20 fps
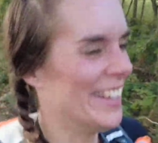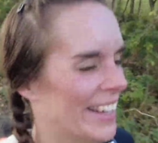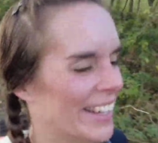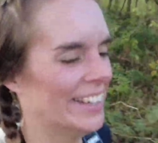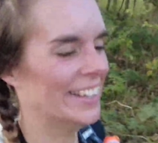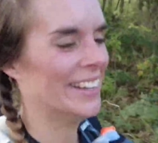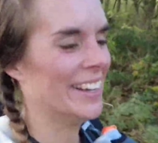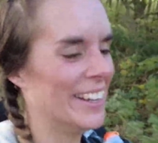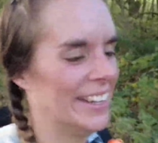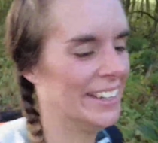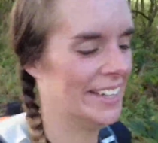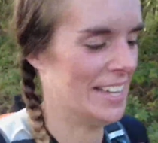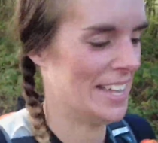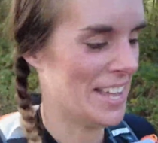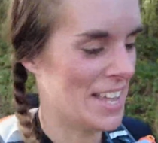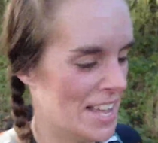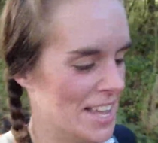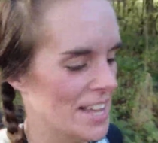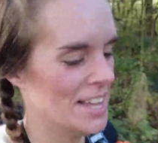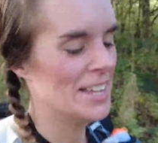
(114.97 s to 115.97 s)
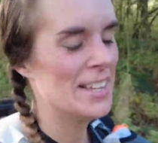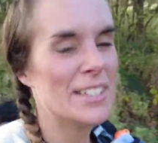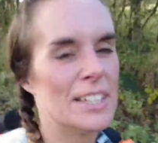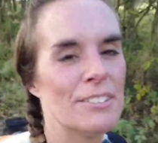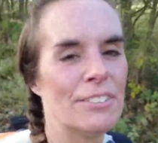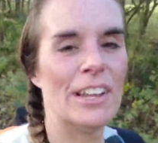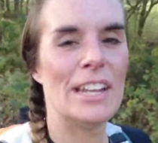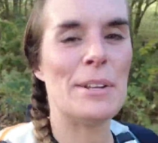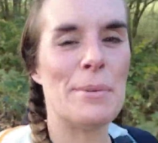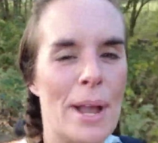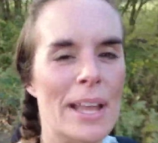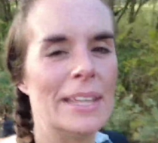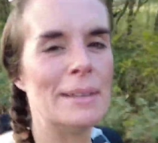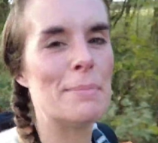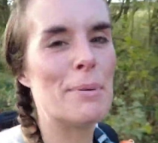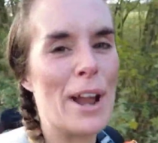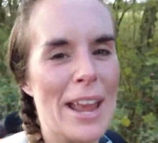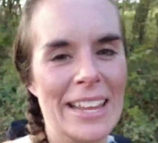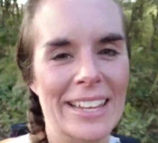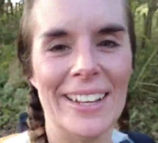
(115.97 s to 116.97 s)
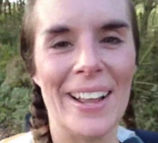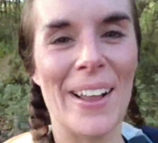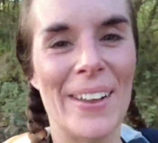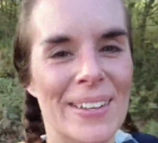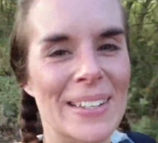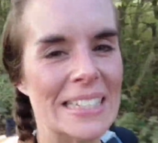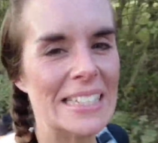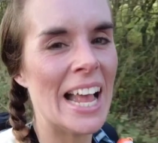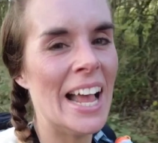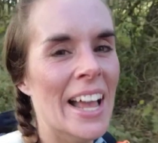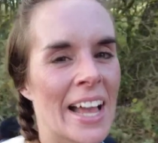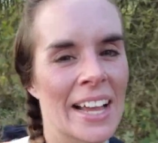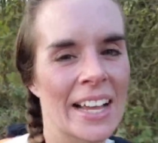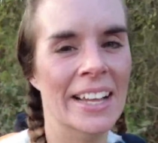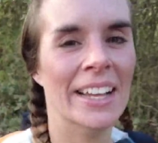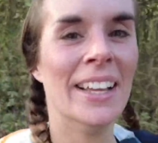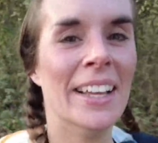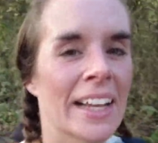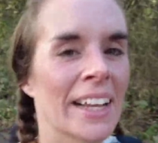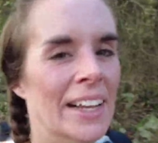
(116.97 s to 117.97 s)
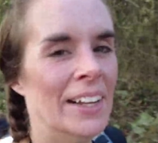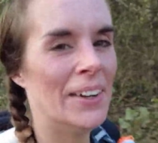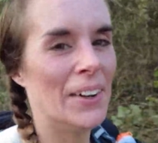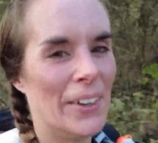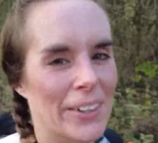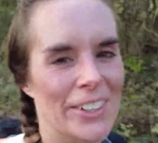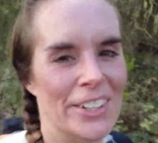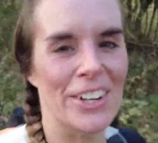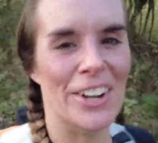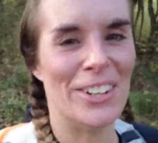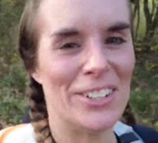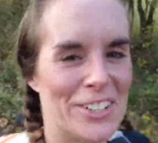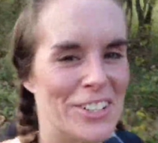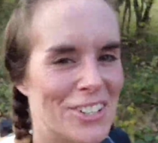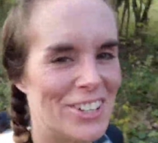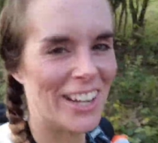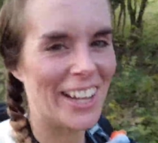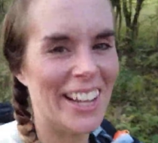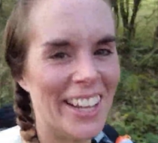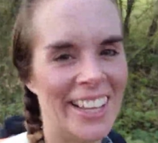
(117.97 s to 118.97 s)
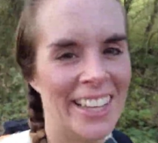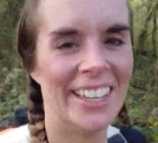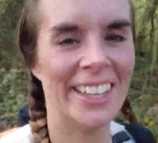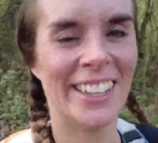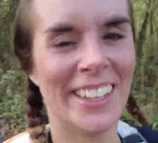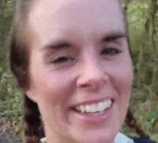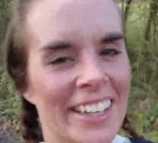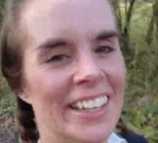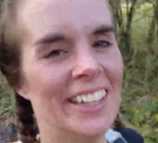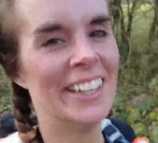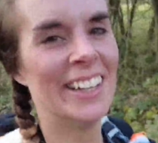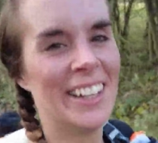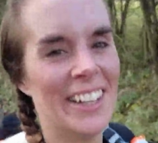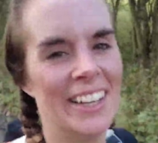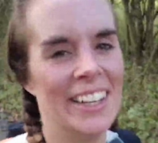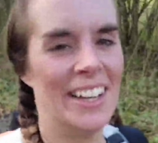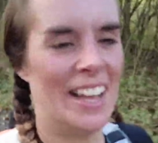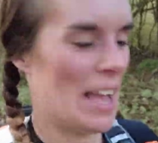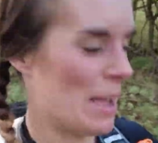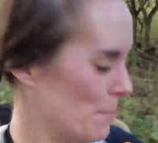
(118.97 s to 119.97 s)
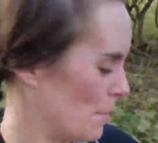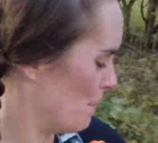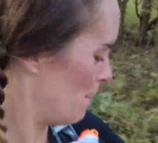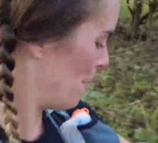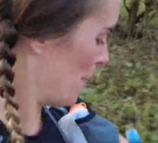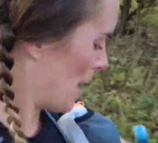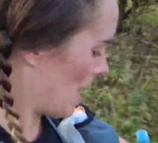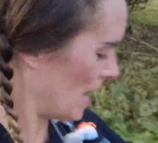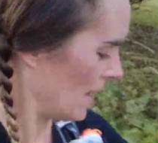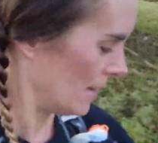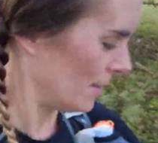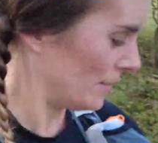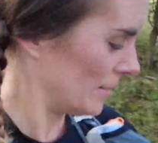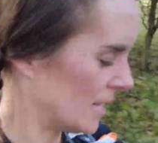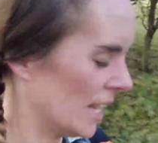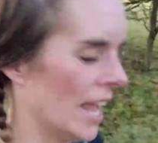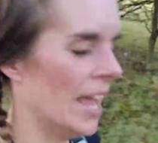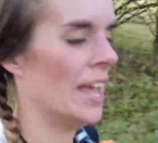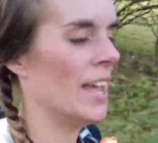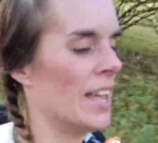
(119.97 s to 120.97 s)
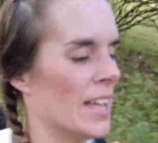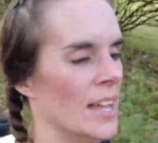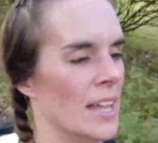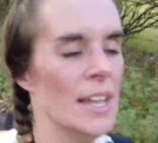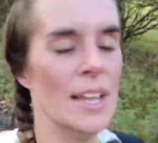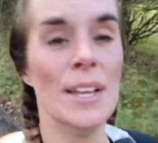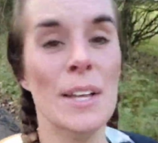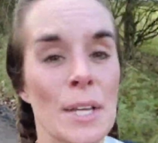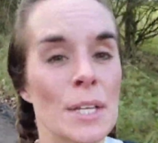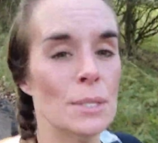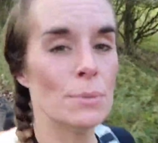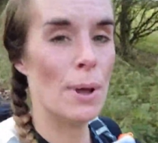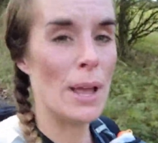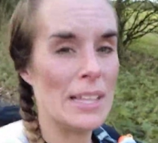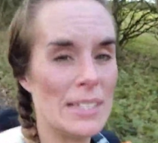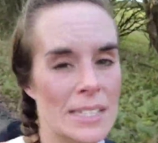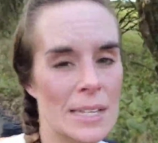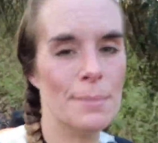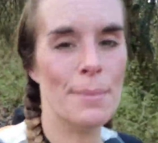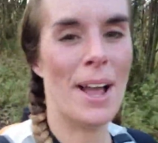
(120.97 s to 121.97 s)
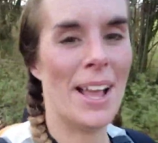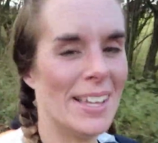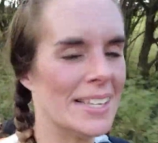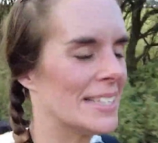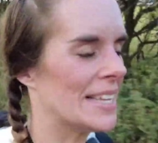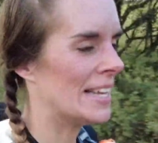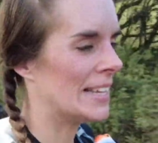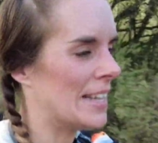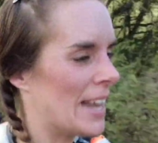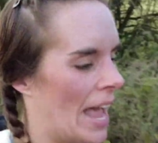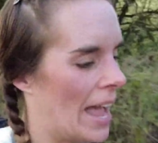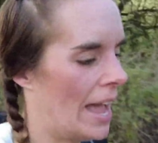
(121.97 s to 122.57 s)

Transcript: It's funny where your brain goes on an ultra. I'm about 20 miles in